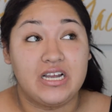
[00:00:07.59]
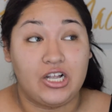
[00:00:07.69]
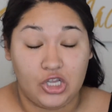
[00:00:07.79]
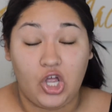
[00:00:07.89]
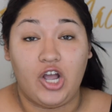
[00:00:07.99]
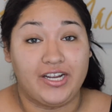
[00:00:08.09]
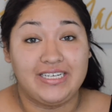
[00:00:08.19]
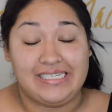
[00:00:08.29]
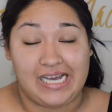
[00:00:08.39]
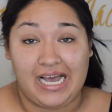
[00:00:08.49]
a long
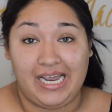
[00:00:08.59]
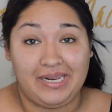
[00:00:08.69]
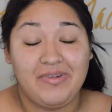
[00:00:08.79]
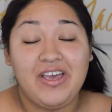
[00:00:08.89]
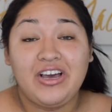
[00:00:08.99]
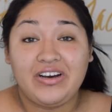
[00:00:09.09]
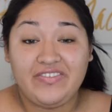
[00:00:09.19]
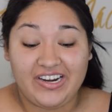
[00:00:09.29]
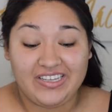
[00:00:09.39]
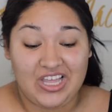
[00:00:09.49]
time, a
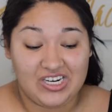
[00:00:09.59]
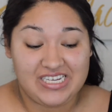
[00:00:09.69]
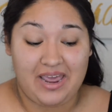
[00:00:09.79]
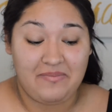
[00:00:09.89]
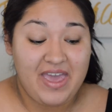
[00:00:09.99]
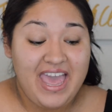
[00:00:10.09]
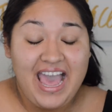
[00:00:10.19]
very long time.